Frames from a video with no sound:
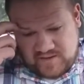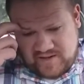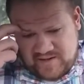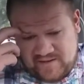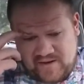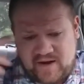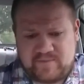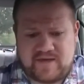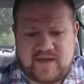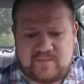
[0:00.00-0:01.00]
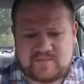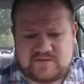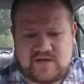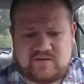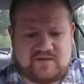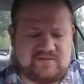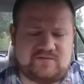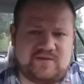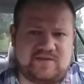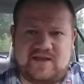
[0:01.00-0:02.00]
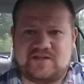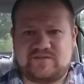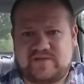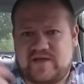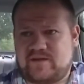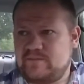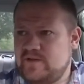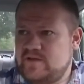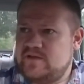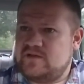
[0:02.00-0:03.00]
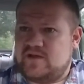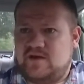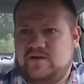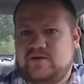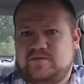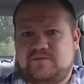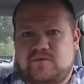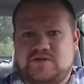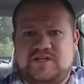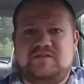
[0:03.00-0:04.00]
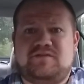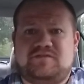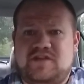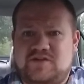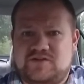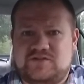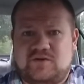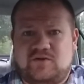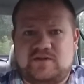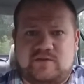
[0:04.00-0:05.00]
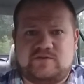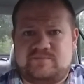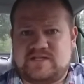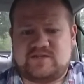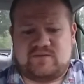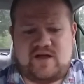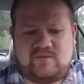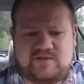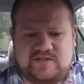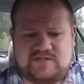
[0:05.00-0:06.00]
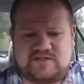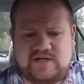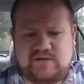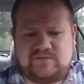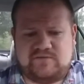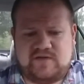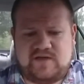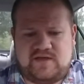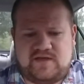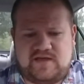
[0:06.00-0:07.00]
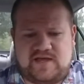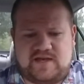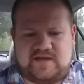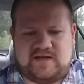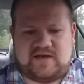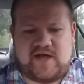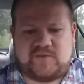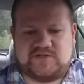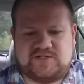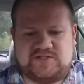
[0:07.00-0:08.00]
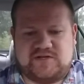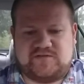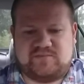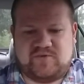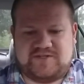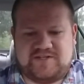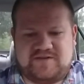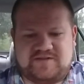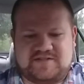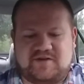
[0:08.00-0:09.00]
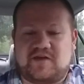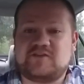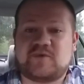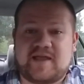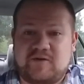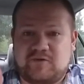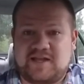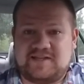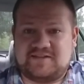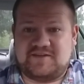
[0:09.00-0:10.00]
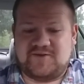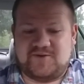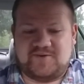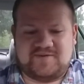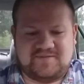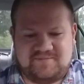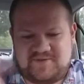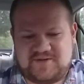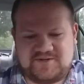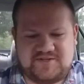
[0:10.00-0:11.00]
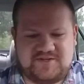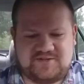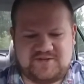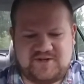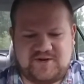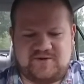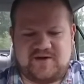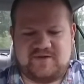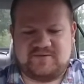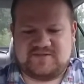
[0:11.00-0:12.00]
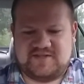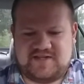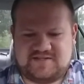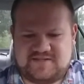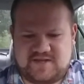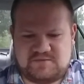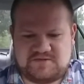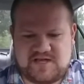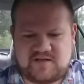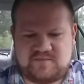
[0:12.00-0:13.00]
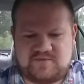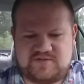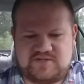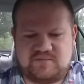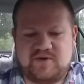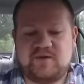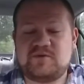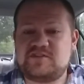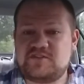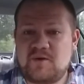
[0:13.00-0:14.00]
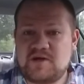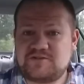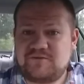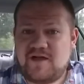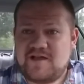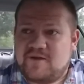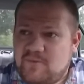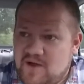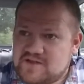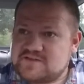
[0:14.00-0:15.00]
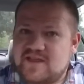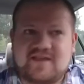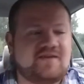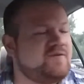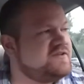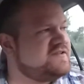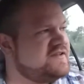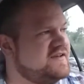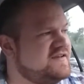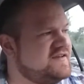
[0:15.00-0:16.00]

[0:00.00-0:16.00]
And then I became sound. So at the age of like, I don't know, 14, 15 years old, I was messing around with this stuff. And uh, I was the self appointed sound guy. So I can relate to you. Years and years ago, I was in that same exact position. But it was so much fun. It was like, it was.